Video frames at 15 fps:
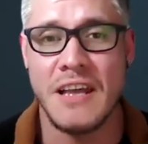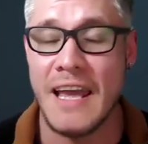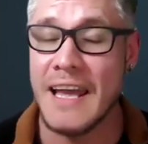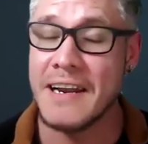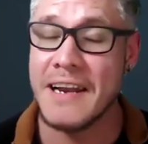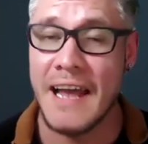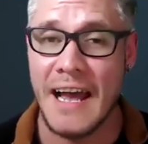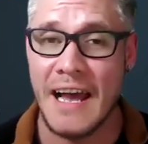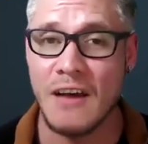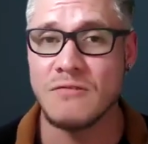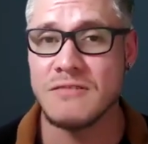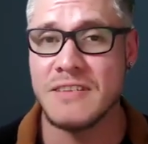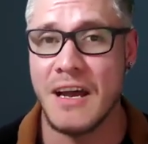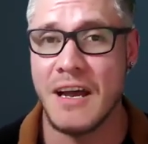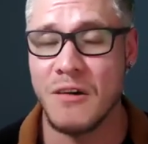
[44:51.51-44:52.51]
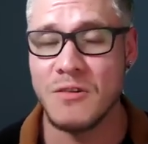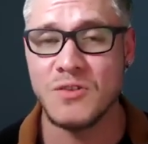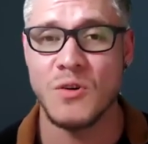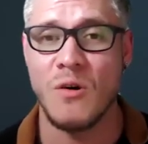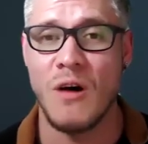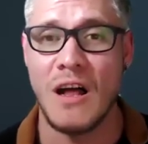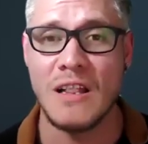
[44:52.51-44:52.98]
in-house now,
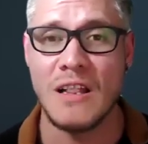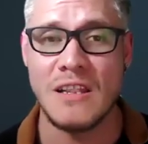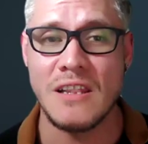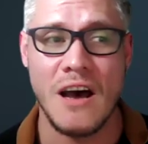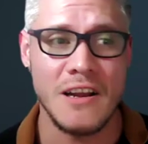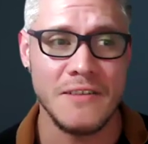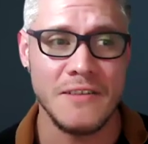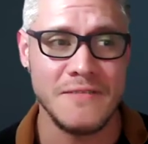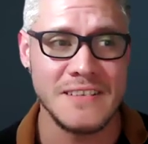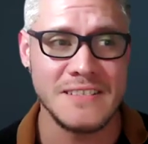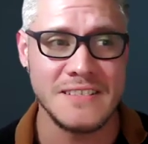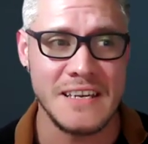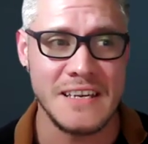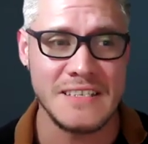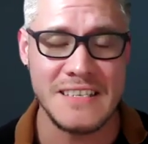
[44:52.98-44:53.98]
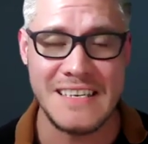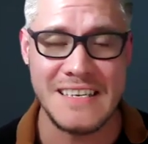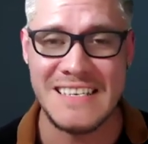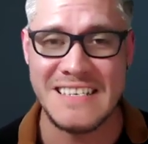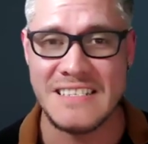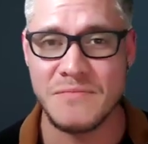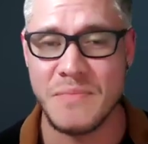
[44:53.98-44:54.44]
so a lot of this things
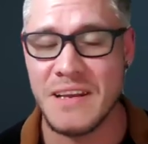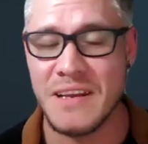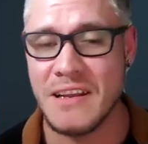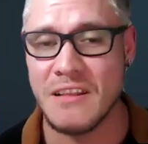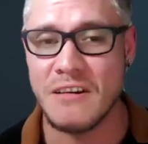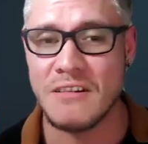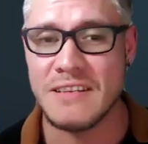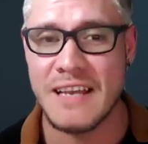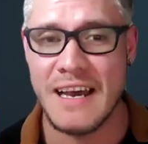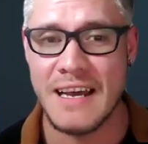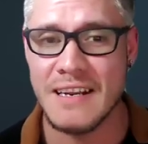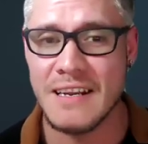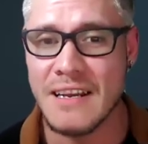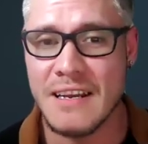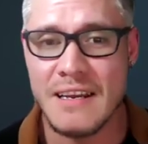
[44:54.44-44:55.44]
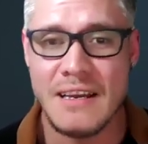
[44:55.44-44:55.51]
is being looked at.